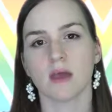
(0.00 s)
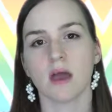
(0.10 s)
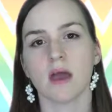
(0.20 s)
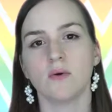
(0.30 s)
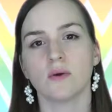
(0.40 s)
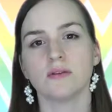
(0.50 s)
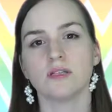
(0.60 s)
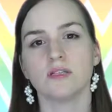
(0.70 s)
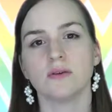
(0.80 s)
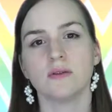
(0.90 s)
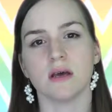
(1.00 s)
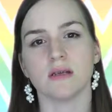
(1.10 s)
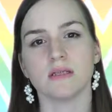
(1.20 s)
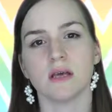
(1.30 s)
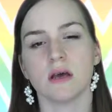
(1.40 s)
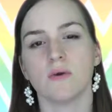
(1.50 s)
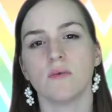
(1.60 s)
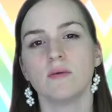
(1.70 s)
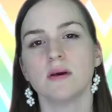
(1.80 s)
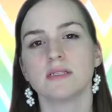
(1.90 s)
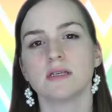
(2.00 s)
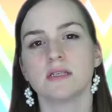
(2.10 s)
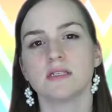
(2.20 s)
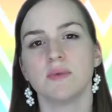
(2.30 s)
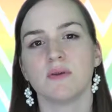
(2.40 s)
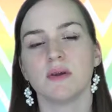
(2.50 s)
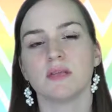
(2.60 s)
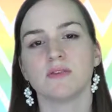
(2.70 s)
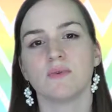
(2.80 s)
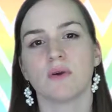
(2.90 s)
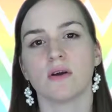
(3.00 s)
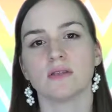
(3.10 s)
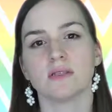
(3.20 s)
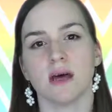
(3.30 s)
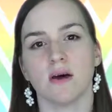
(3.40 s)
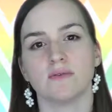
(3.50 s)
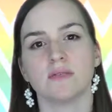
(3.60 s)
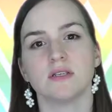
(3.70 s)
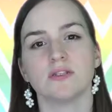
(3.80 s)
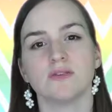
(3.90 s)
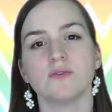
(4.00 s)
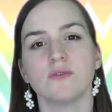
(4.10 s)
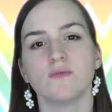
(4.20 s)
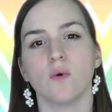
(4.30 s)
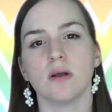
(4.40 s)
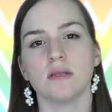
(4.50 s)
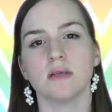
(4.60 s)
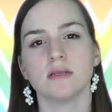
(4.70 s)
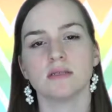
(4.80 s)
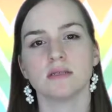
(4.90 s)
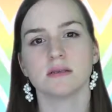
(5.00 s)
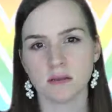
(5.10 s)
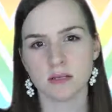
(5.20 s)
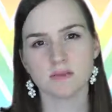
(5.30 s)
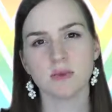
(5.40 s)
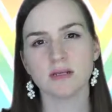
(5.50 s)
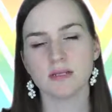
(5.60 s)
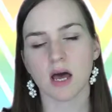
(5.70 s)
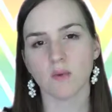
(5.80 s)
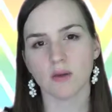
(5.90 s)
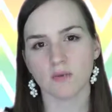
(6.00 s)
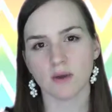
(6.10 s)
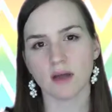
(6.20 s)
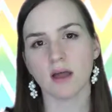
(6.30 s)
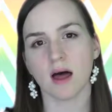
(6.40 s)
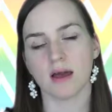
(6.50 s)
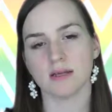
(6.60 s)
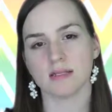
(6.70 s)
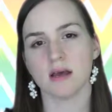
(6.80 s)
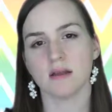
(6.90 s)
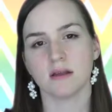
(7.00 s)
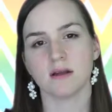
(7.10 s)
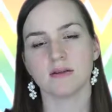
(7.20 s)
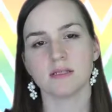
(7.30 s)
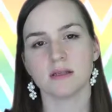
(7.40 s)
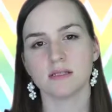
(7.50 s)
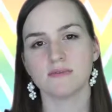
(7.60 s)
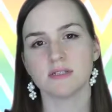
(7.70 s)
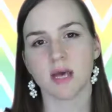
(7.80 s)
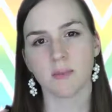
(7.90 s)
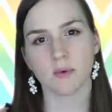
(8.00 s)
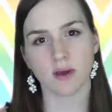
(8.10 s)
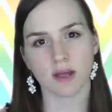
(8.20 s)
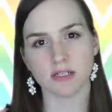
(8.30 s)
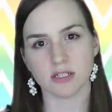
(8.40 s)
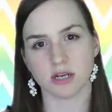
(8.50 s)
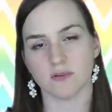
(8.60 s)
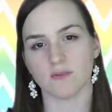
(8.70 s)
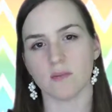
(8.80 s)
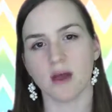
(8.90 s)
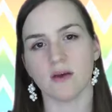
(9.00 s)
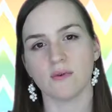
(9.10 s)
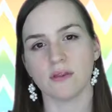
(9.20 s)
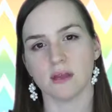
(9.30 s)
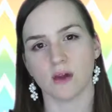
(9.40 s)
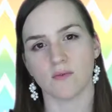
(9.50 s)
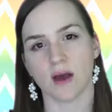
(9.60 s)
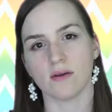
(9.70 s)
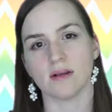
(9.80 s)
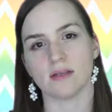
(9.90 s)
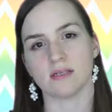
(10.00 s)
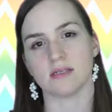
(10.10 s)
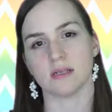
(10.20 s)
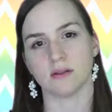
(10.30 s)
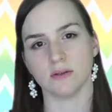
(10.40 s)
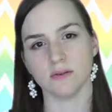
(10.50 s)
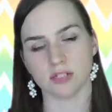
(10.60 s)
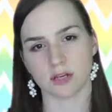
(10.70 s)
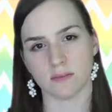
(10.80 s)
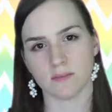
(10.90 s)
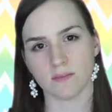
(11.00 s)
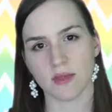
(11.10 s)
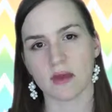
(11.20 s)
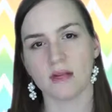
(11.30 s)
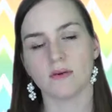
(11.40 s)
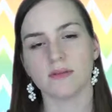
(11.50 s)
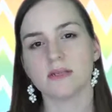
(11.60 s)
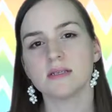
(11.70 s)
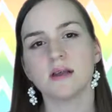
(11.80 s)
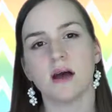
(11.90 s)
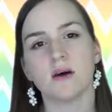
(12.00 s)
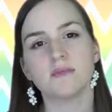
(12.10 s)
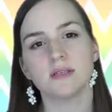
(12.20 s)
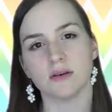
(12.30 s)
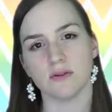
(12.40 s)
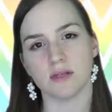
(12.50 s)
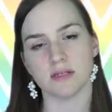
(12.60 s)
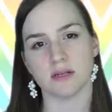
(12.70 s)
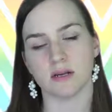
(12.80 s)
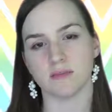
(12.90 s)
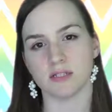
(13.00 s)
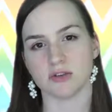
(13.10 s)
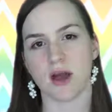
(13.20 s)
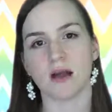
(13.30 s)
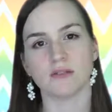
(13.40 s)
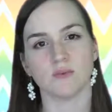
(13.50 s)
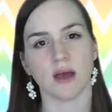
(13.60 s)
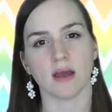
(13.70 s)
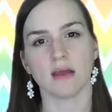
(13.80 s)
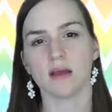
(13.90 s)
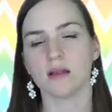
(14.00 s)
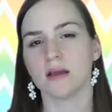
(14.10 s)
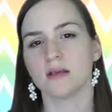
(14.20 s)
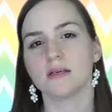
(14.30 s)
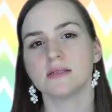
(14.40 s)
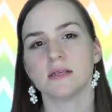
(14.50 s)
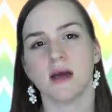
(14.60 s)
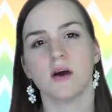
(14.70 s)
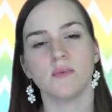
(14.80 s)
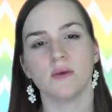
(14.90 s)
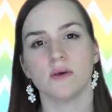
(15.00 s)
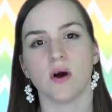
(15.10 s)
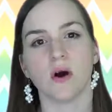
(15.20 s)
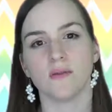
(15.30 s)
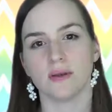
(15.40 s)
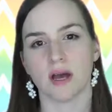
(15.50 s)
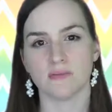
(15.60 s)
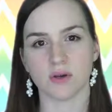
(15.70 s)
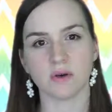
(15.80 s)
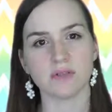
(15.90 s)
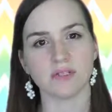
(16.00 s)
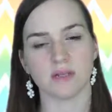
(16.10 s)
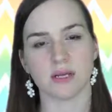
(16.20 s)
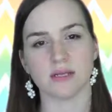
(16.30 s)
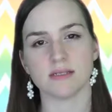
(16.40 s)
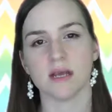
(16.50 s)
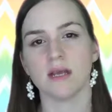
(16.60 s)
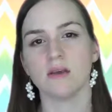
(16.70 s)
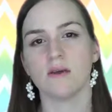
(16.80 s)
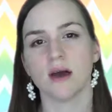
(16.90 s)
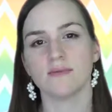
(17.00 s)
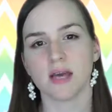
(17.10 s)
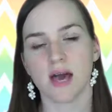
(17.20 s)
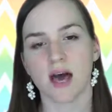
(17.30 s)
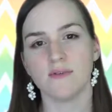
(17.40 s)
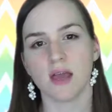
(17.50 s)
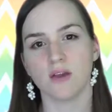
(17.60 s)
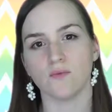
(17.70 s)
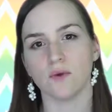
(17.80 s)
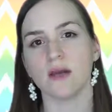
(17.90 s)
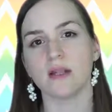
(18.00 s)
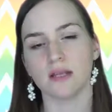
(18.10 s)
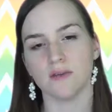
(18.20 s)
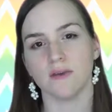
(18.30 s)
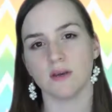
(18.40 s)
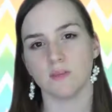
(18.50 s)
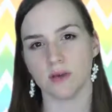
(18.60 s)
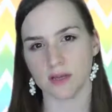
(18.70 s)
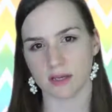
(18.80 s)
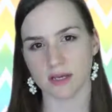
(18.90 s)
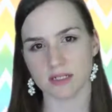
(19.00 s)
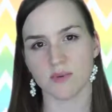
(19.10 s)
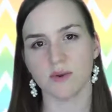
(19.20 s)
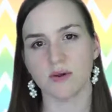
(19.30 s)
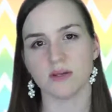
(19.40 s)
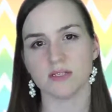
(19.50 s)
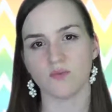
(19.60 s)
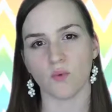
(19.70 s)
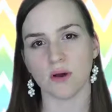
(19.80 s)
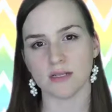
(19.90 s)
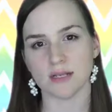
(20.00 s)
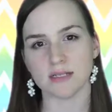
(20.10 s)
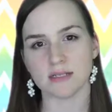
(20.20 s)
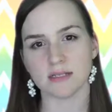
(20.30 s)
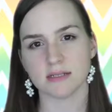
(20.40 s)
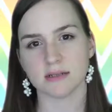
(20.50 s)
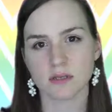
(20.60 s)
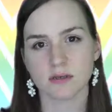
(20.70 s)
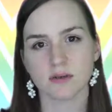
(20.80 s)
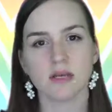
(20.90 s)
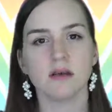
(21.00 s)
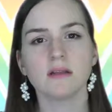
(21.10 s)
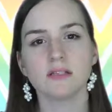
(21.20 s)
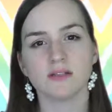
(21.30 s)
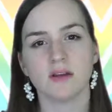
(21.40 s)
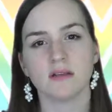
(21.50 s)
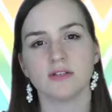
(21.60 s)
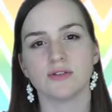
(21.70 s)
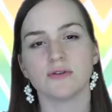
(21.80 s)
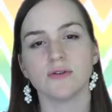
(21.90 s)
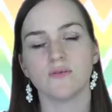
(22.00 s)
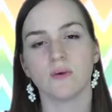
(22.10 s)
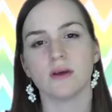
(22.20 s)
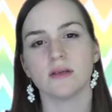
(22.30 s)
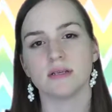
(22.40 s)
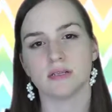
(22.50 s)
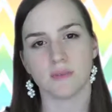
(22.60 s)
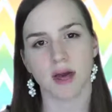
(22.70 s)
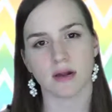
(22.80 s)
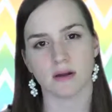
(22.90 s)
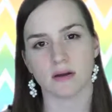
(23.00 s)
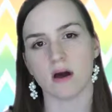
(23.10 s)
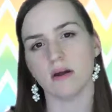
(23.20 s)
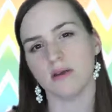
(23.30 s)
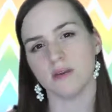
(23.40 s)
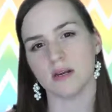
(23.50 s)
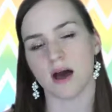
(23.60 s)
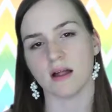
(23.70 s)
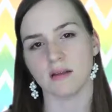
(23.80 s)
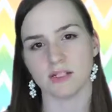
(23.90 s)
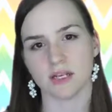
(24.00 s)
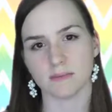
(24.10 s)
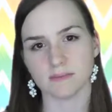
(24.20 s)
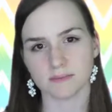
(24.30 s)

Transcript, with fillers: In order to do this, we must experience for ourselves the truth of oneness. This means that we realize that our sense of separation from everything around us is an illusion. Now it doesn't help to know this in an abstract way, like it doesn't help you at all that I've told you this. You have to have a real living, breathing experience of oneness. So to illustrate the truth of oneness better, I'll give an analogy.